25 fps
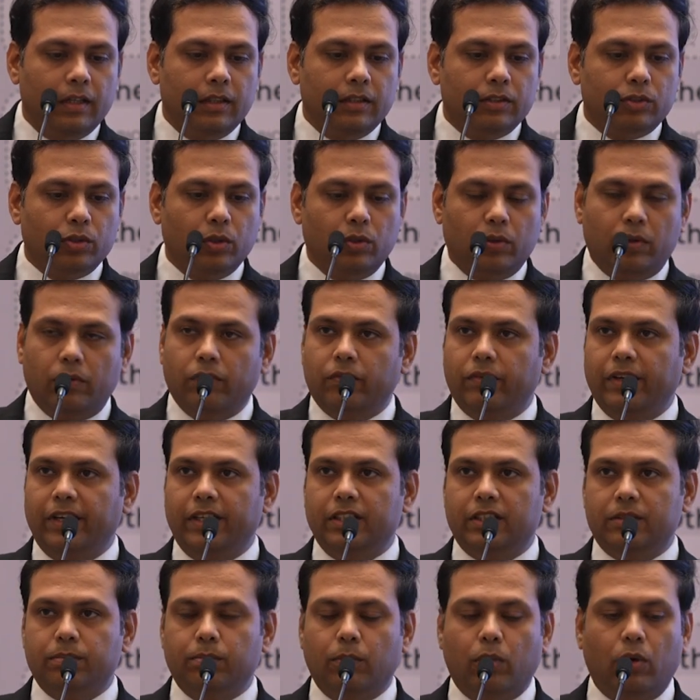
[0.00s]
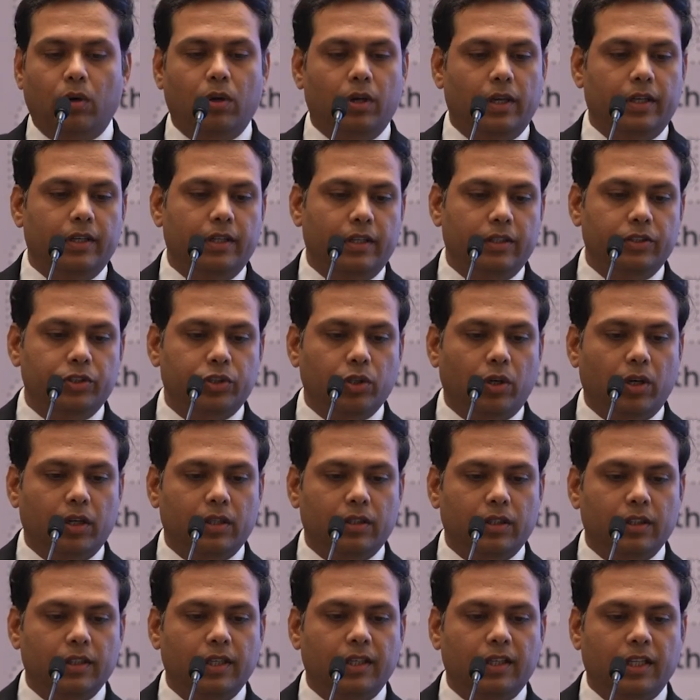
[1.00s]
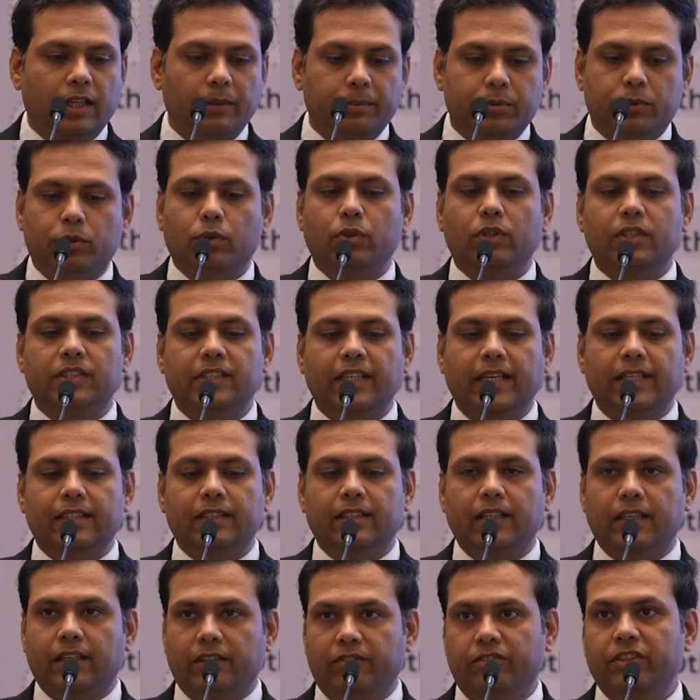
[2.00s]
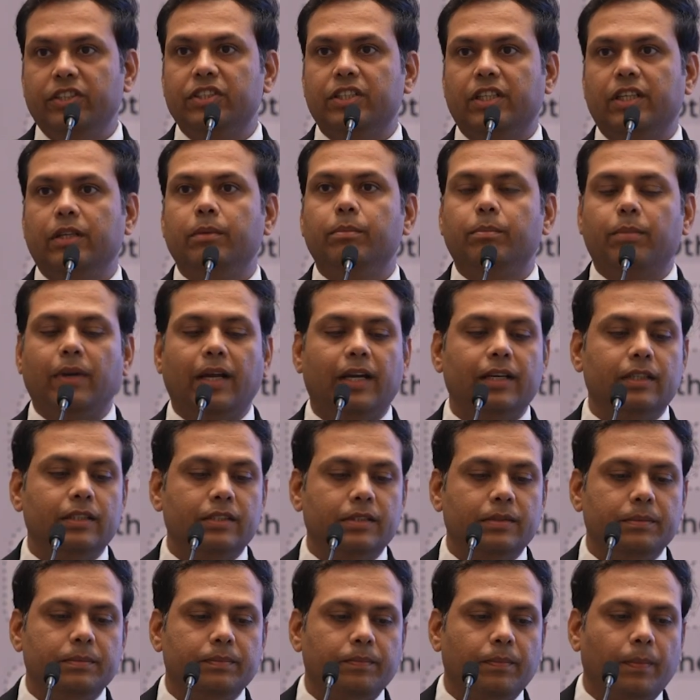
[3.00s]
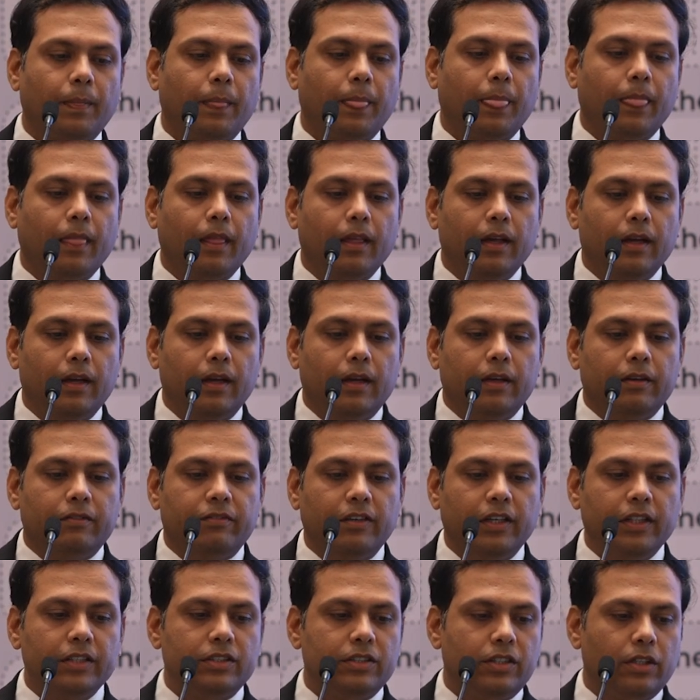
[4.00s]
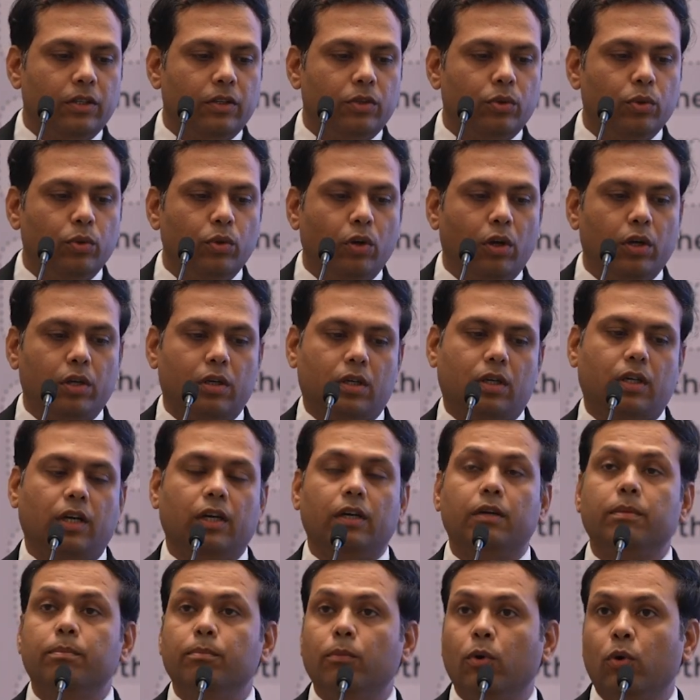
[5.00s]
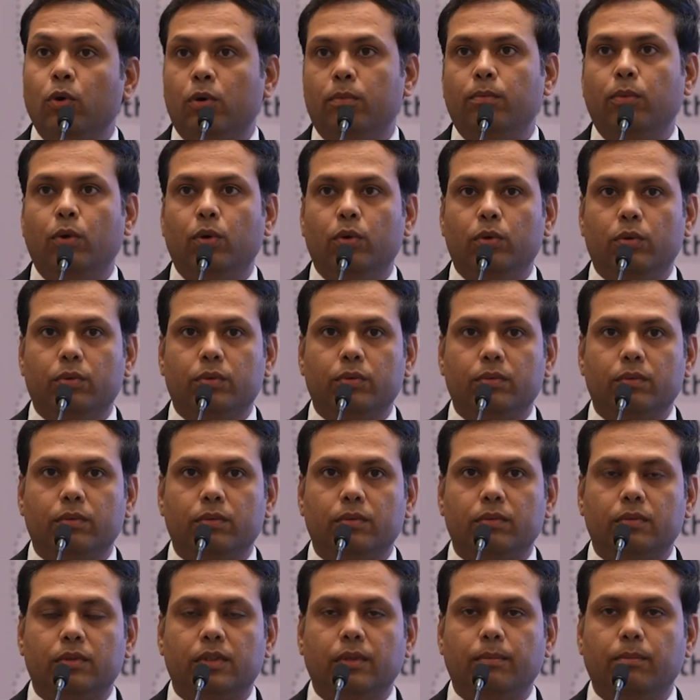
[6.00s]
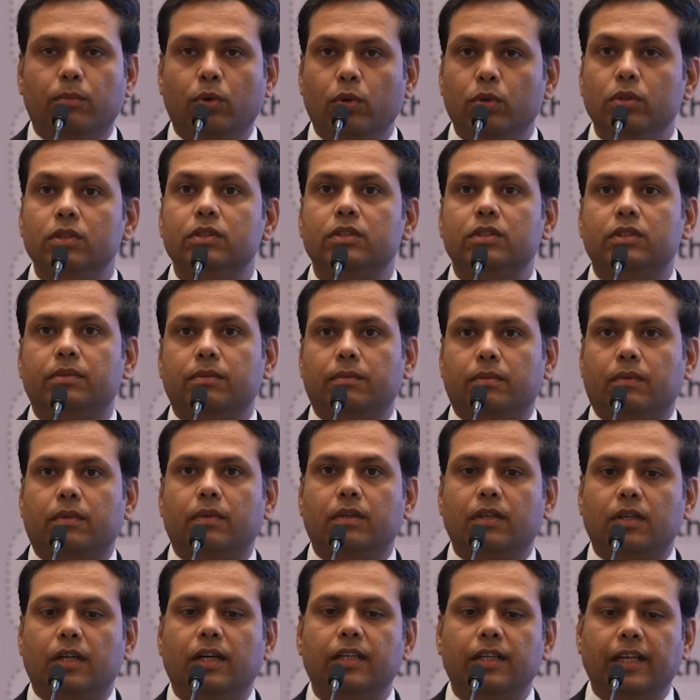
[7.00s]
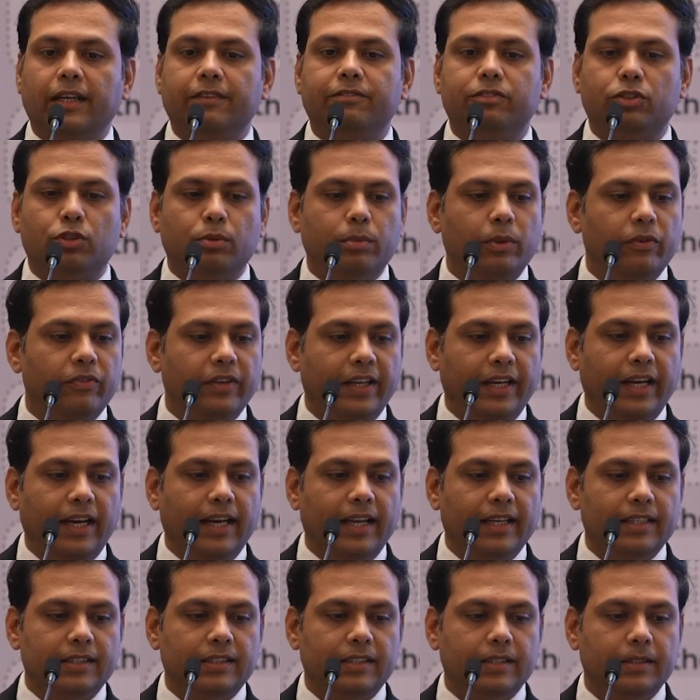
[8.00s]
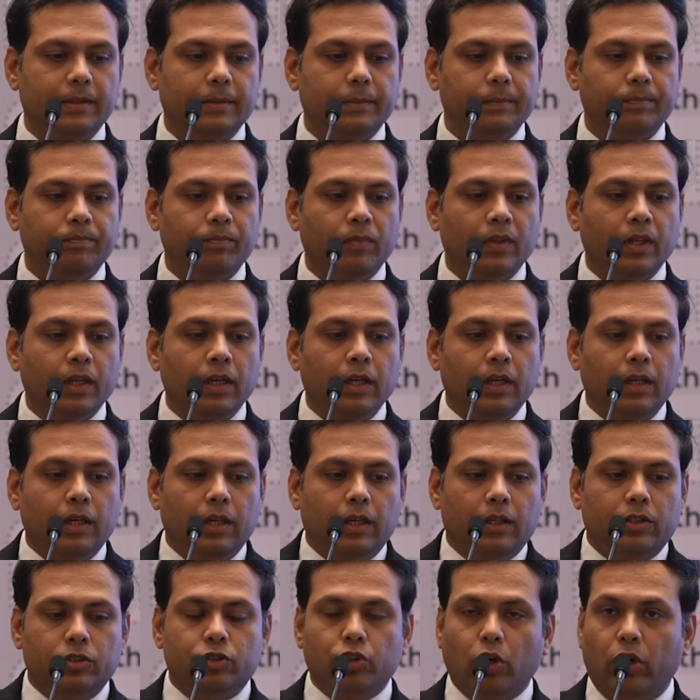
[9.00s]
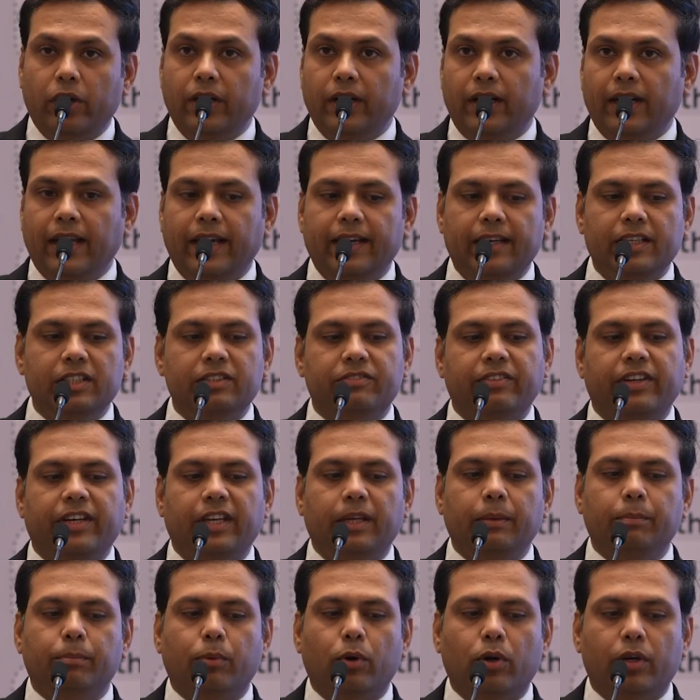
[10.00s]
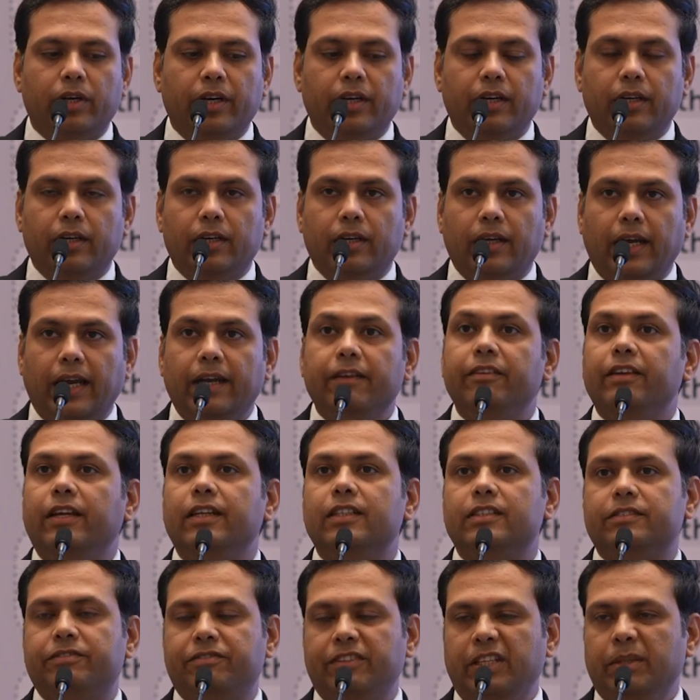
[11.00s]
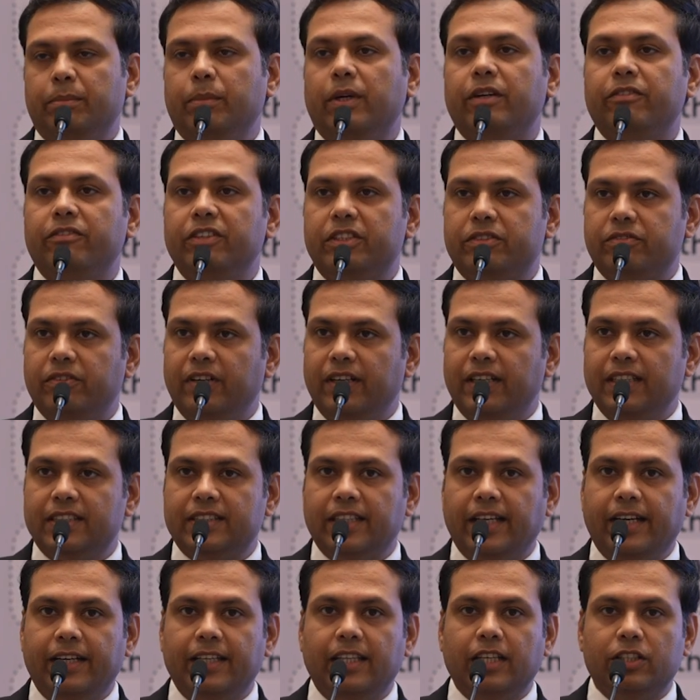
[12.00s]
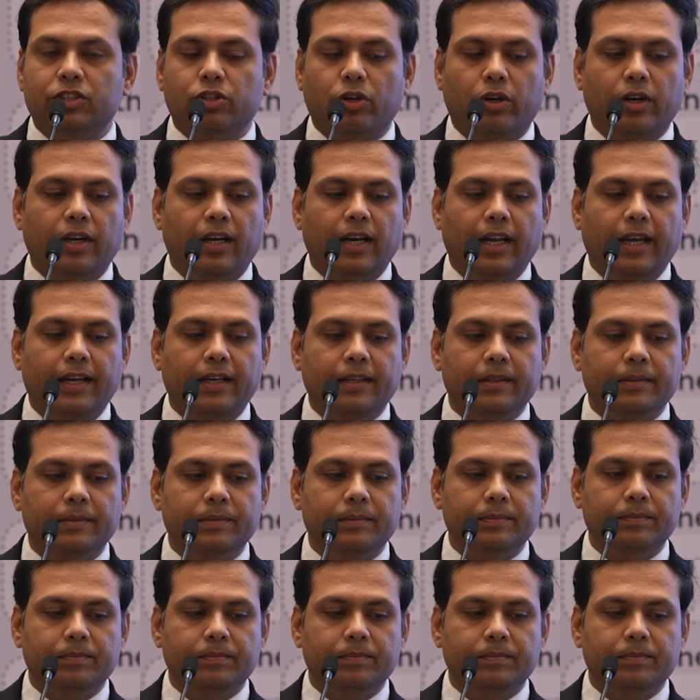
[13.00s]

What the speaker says: So very small, in short, the tips to decide the revision implants. First, do not cut more bone. The bones cut has to be very less. Joint line is very important, and it's femur which will decide the joint line.